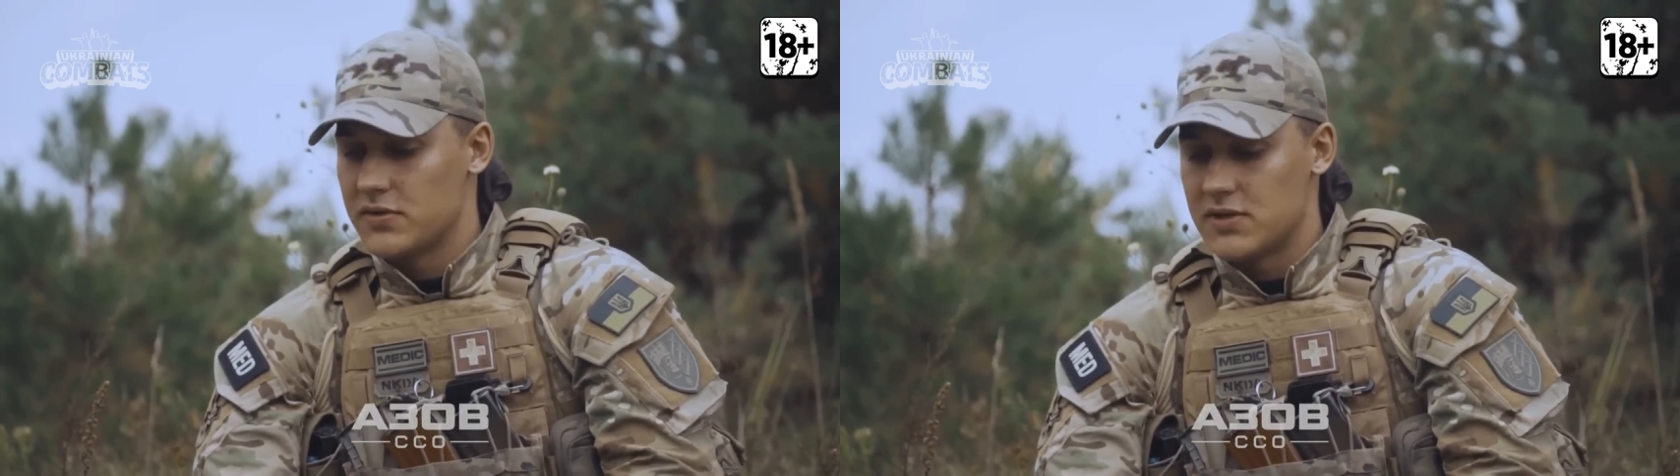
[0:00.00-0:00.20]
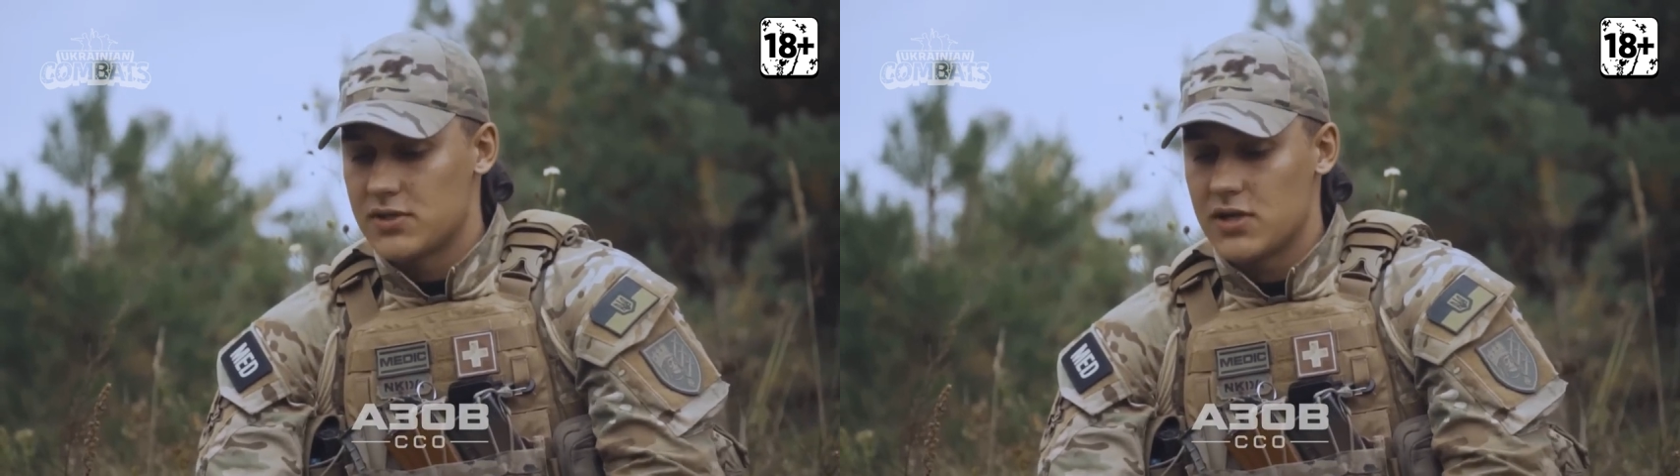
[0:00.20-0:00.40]

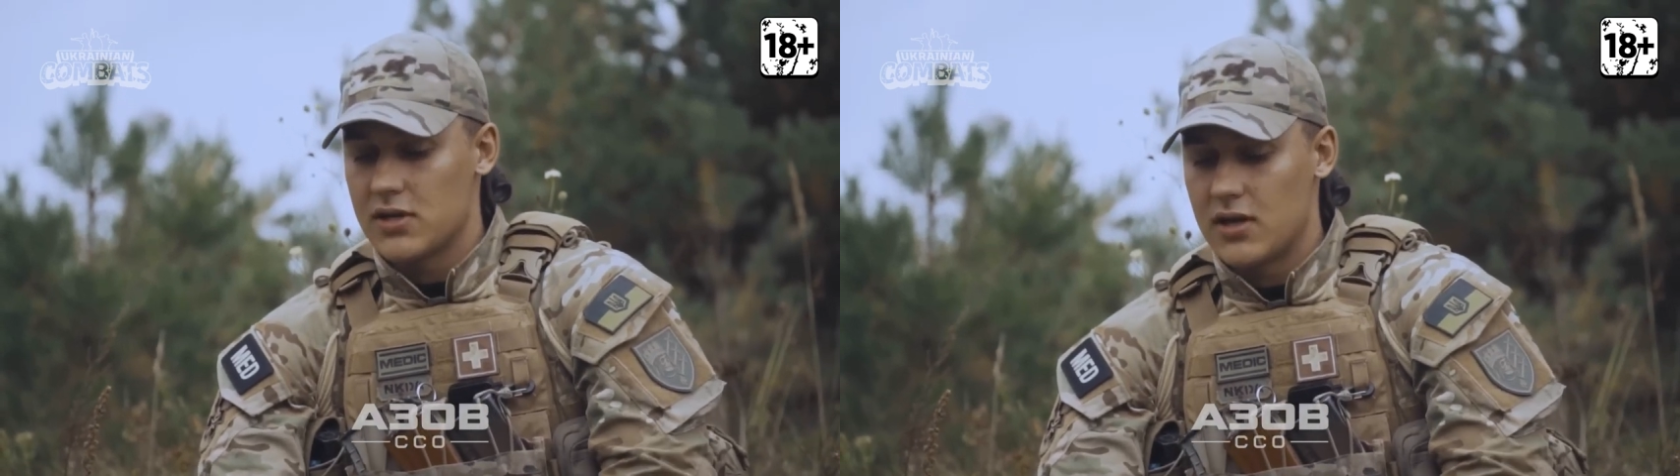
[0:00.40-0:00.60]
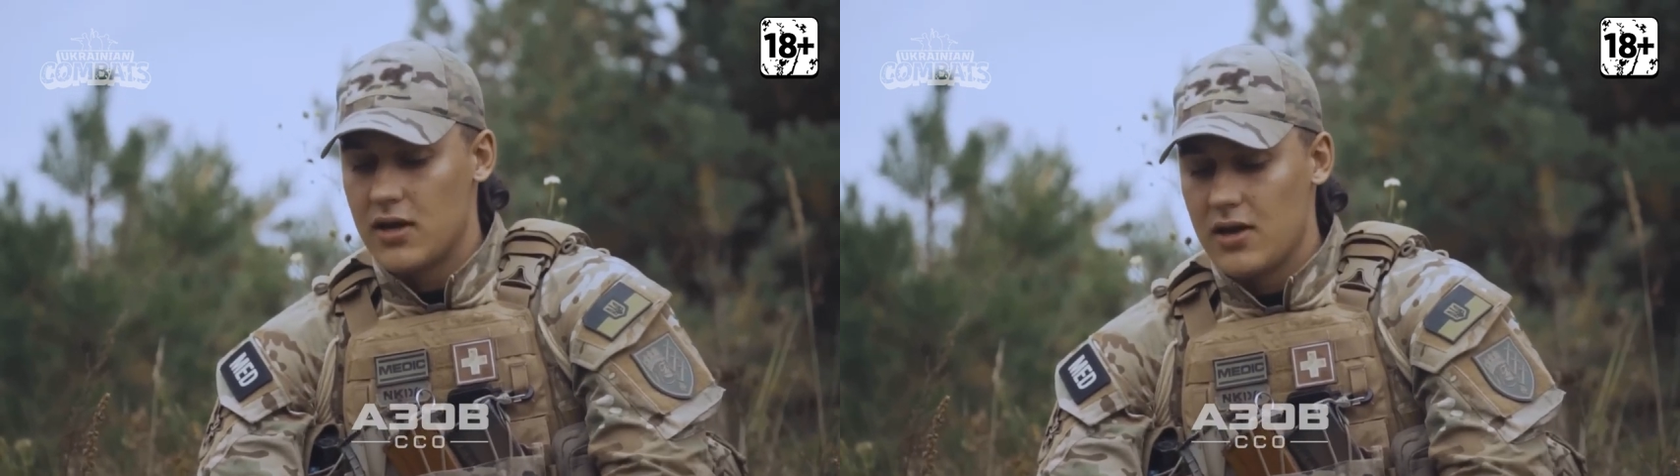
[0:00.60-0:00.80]

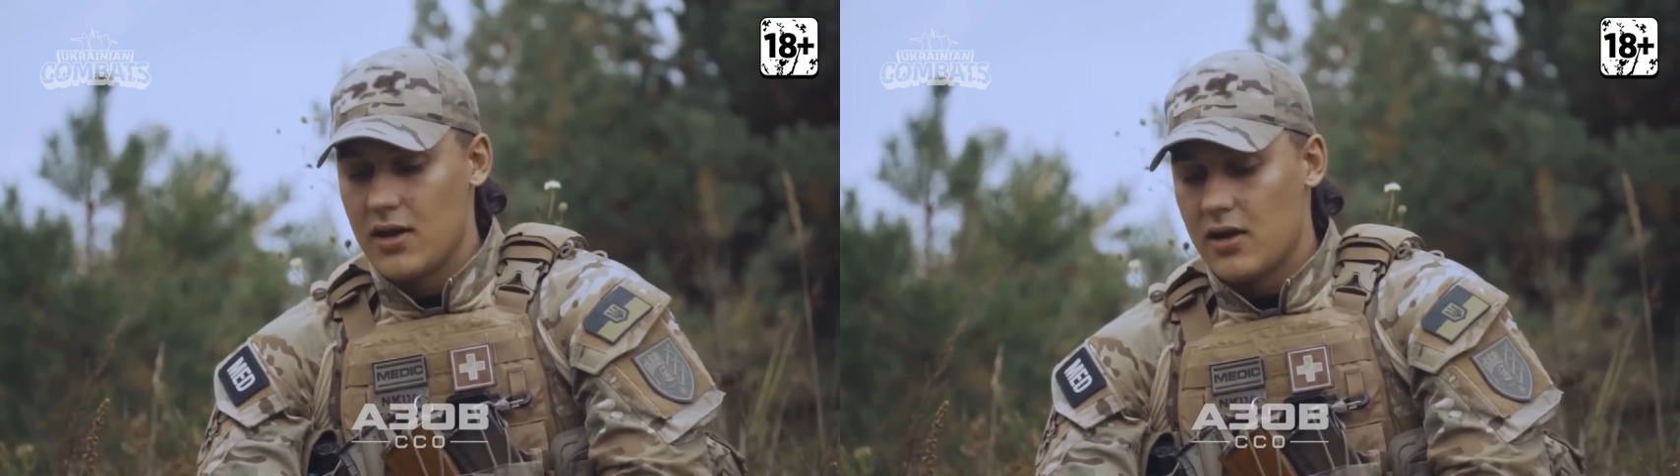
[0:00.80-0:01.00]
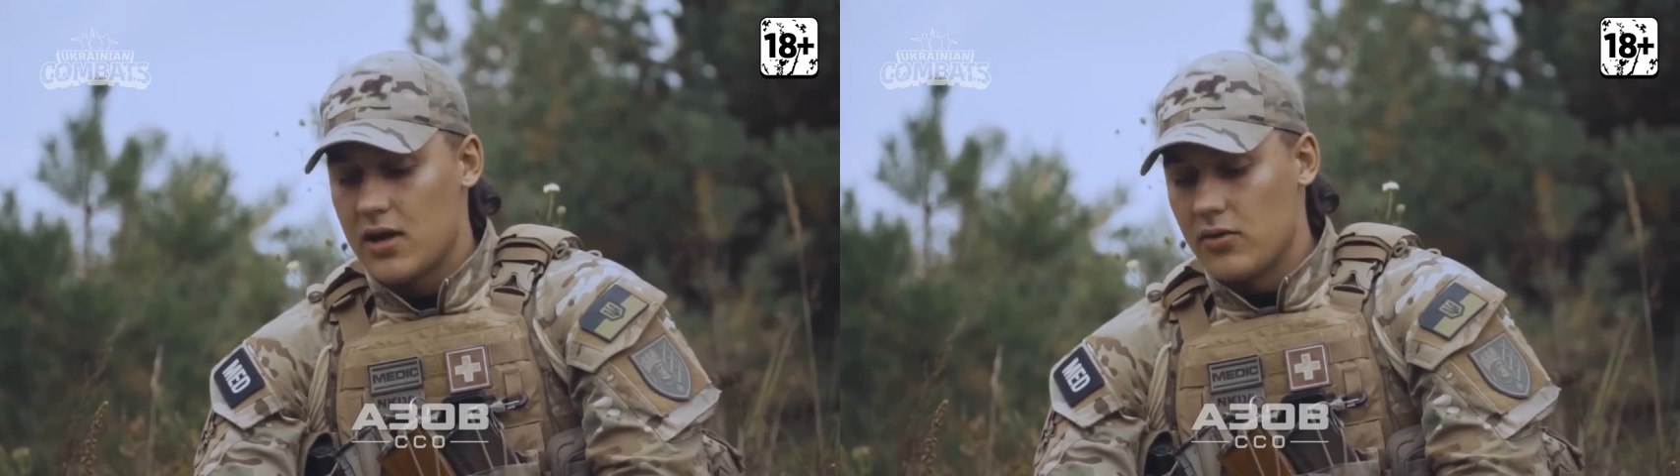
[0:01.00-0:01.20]

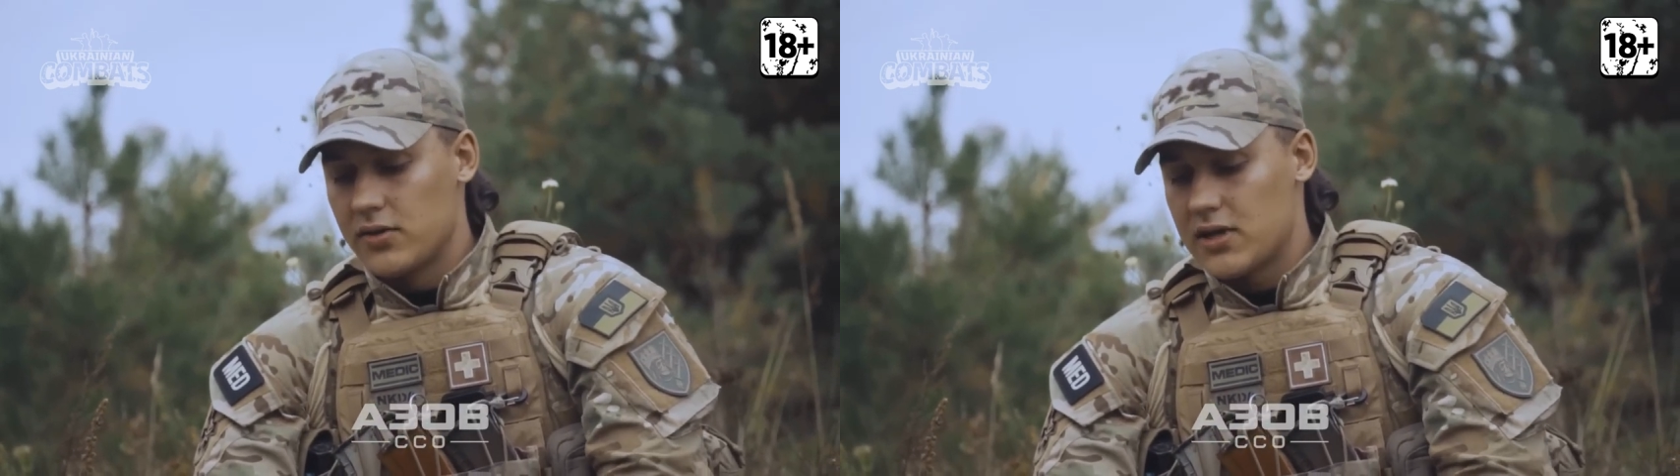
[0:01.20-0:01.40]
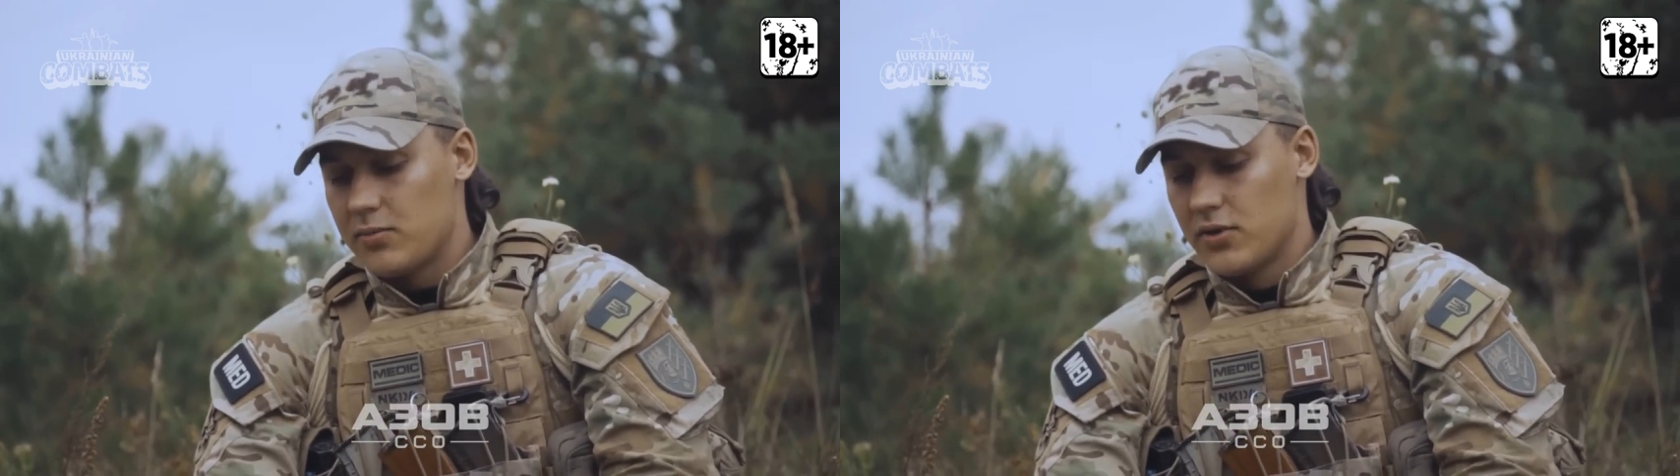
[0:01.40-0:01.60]

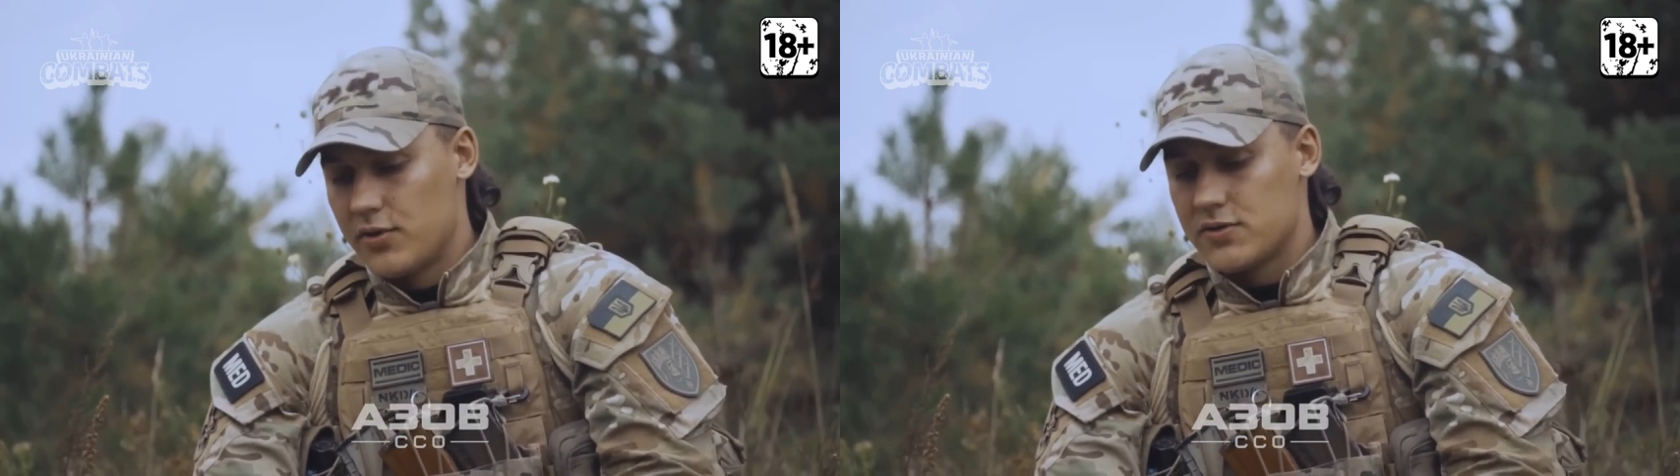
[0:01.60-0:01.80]
And